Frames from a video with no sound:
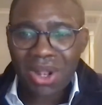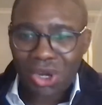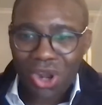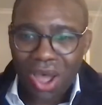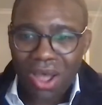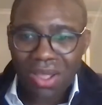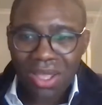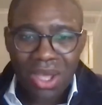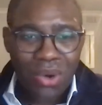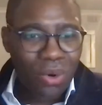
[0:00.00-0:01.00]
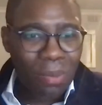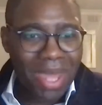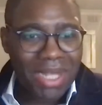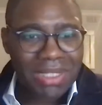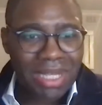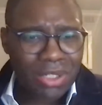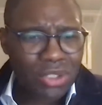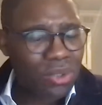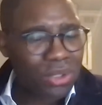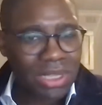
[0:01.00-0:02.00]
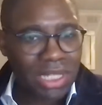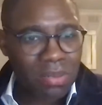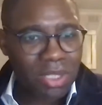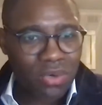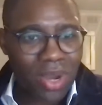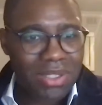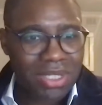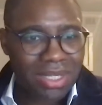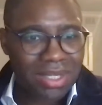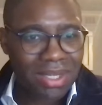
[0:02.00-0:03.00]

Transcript: law, or medicine, you looked a little bit crazy.